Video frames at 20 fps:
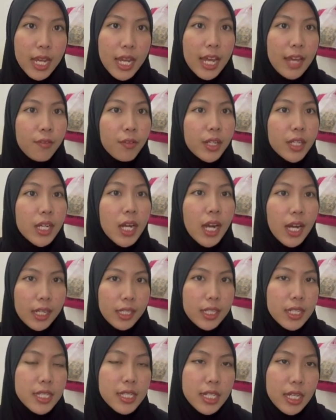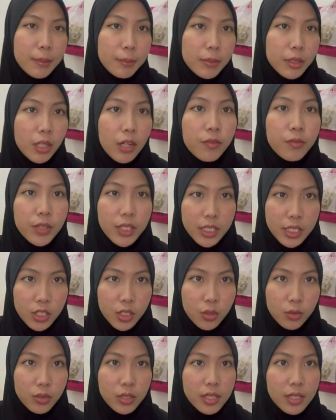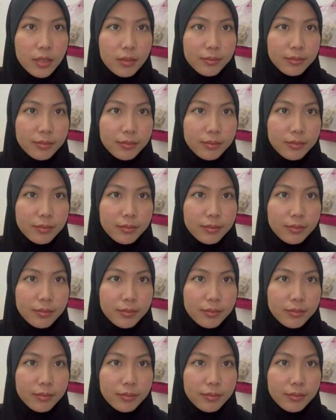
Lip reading: having the highest number of issues.